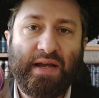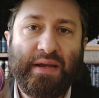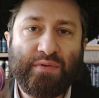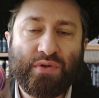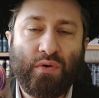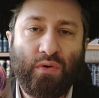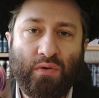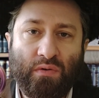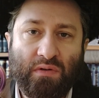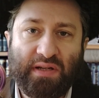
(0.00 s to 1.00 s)
It was
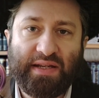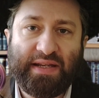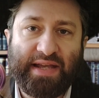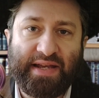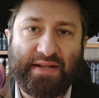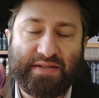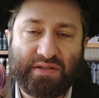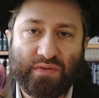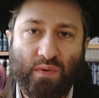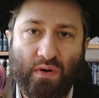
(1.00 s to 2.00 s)
all geared
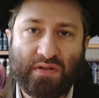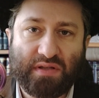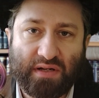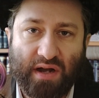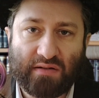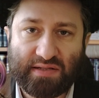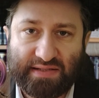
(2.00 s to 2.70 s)
towards the girl's